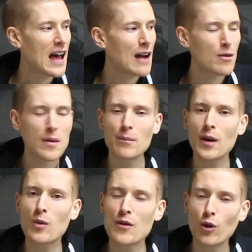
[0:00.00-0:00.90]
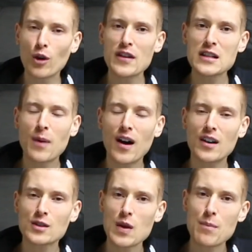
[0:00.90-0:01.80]
And remember, with all of these
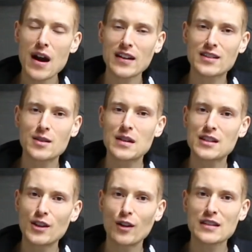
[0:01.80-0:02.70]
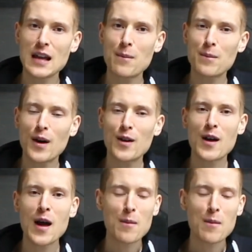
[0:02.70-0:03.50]
parts, we practice them at song tempo,